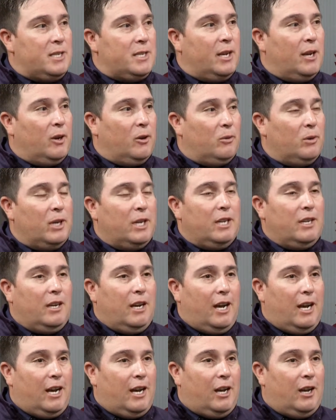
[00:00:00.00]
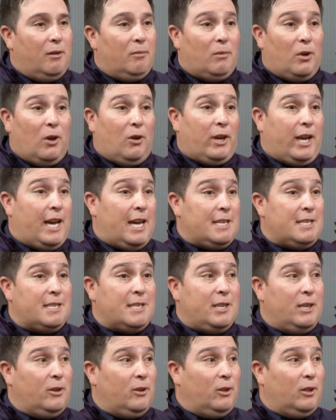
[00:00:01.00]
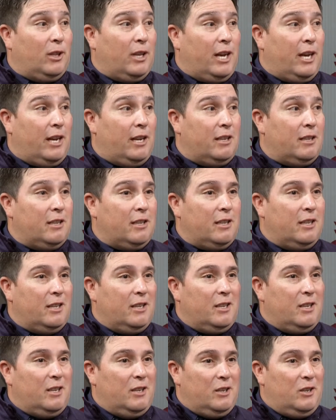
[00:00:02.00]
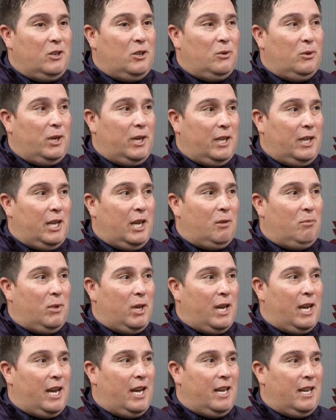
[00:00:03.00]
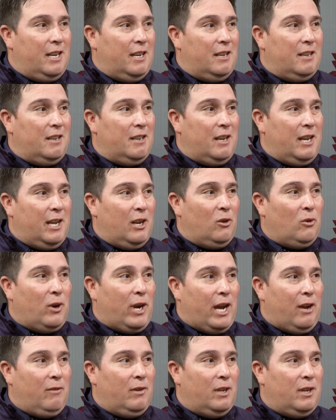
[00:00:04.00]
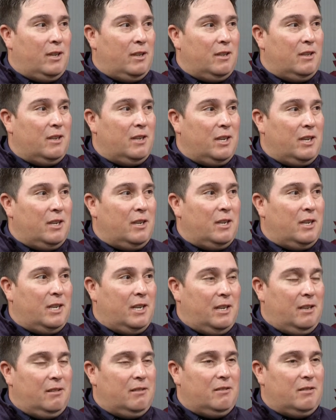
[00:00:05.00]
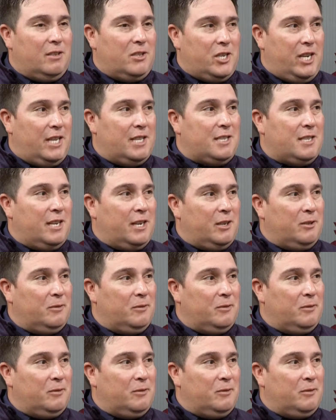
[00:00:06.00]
So all guys still doing it in the NBA and or having a chance there.